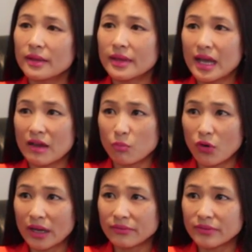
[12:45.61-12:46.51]
they have
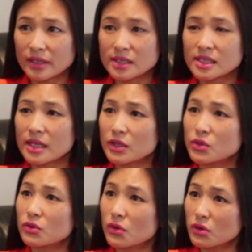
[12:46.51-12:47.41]
breakfast, they
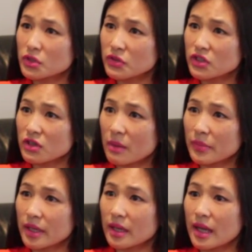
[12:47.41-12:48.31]
do grocery
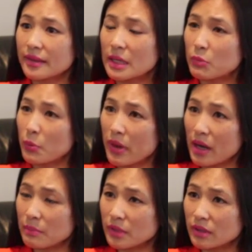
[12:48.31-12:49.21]
shopping, and they
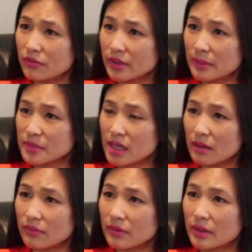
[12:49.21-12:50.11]
prepare a meal for
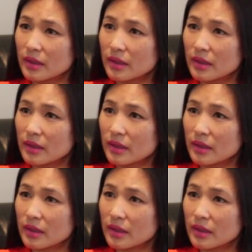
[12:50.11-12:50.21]
themselves.